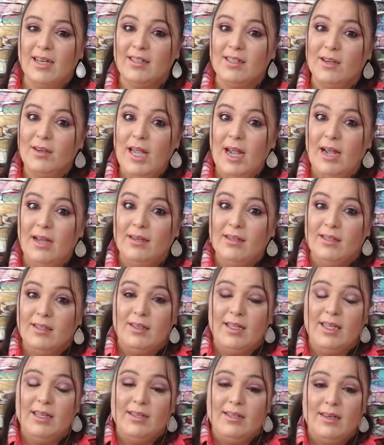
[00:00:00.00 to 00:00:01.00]
So yeah, so
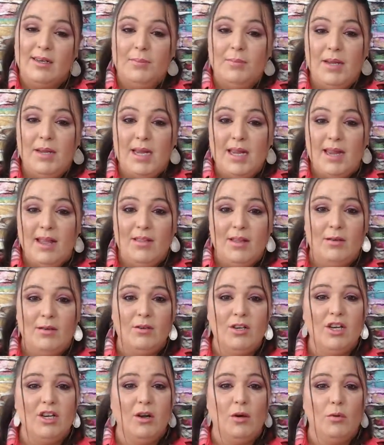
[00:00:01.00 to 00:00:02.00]
that's going to be, and then,
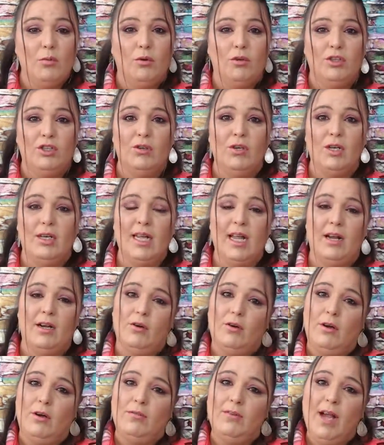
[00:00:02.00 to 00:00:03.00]
you know, we'll do a
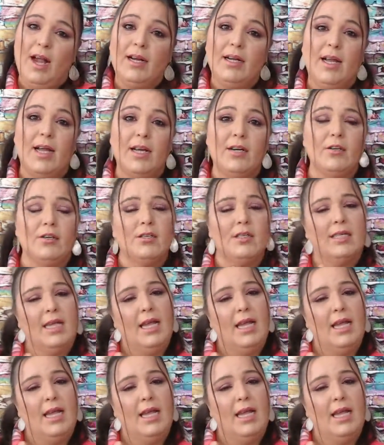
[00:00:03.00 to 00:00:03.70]
category of highlighters,